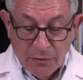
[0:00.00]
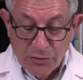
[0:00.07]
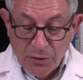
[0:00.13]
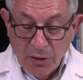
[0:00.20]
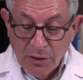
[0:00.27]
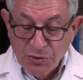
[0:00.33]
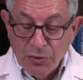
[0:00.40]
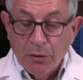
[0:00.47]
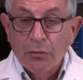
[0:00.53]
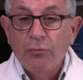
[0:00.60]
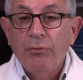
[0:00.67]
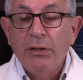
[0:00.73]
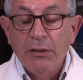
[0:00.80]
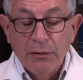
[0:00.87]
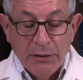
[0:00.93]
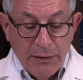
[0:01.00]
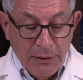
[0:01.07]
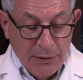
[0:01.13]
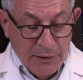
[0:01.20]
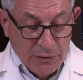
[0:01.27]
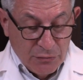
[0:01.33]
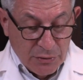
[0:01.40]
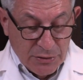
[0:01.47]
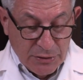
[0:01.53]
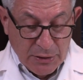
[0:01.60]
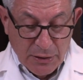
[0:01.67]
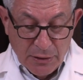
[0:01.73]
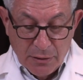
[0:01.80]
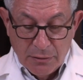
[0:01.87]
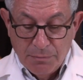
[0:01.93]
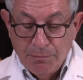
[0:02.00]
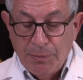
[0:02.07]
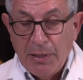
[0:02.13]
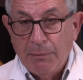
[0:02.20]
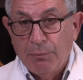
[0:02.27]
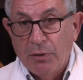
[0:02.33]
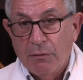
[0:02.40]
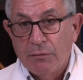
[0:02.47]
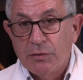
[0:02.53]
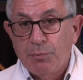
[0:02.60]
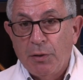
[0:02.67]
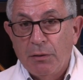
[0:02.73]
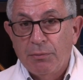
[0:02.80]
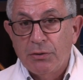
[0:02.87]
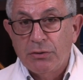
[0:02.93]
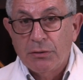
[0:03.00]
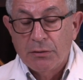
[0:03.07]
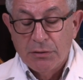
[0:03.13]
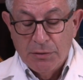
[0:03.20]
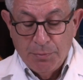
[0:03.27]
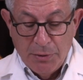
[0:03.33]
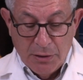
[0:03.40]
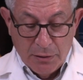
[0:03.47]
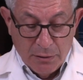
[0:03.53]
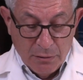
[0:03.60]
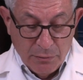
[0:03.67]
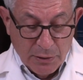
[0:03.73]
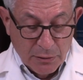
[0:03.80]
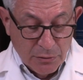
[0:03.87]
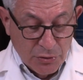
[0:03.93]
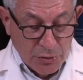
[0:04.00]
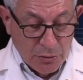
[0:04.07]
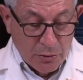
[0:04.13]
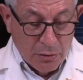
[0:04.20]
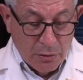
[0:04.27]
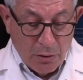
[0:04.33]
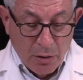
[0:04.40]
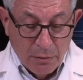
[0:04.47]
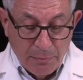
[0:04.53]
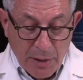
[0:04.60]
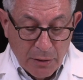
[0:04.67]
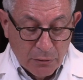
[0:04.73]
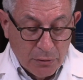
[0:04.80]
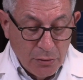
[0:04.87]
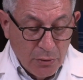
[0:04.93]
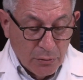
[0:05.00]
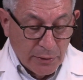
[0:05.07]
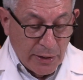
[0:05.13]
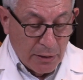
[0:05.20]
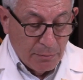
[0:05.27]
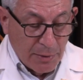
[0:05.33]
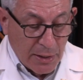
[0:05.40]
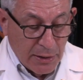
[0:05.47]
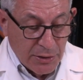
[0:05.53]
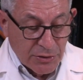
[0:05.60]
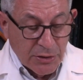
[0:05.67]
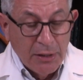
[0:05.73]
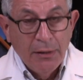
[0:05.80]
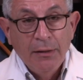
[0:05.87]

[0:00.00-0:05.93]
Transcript: There's also a really interesting paper that was published in the spring in the New England Journal on monoclonal antibodies.